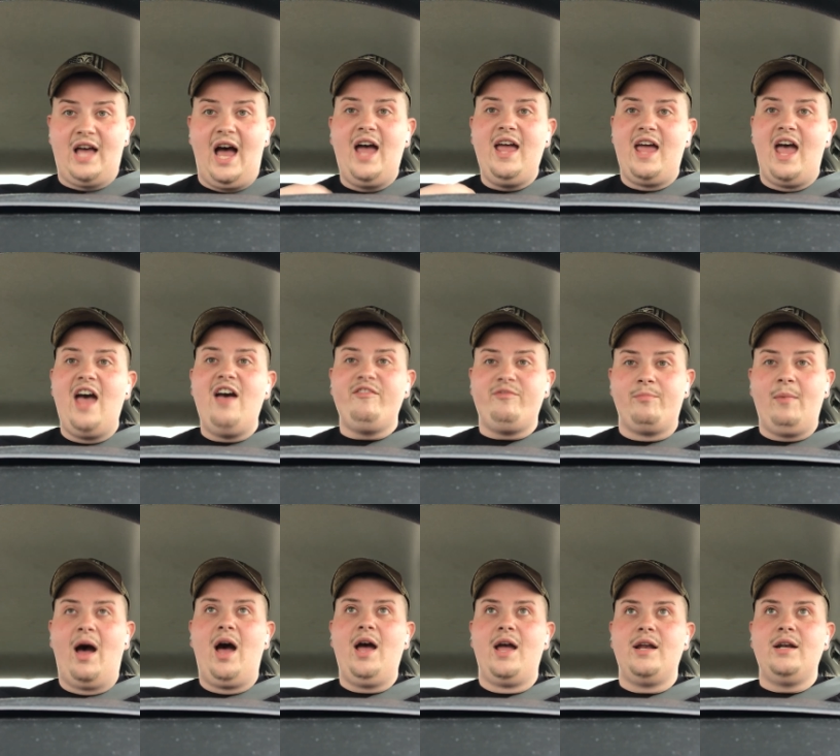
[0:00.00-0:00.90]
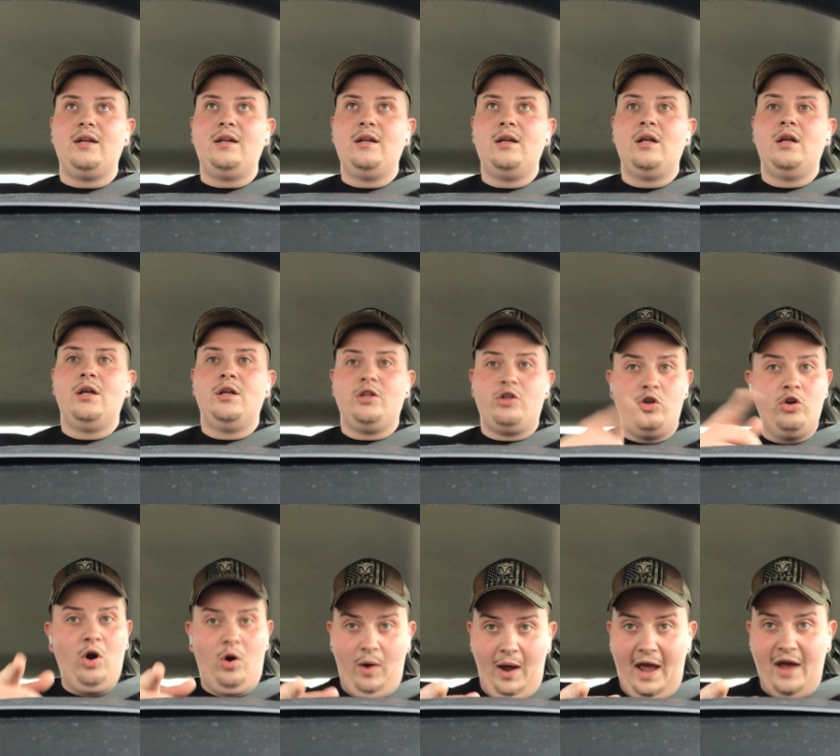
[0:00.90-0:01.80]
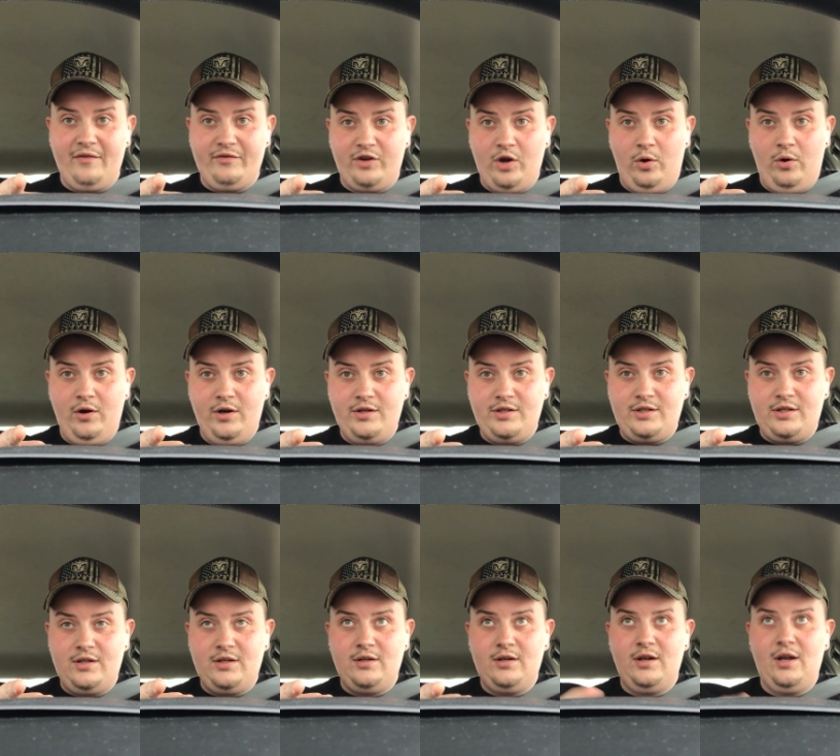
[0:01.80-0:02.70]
I have mine. You don't have yours?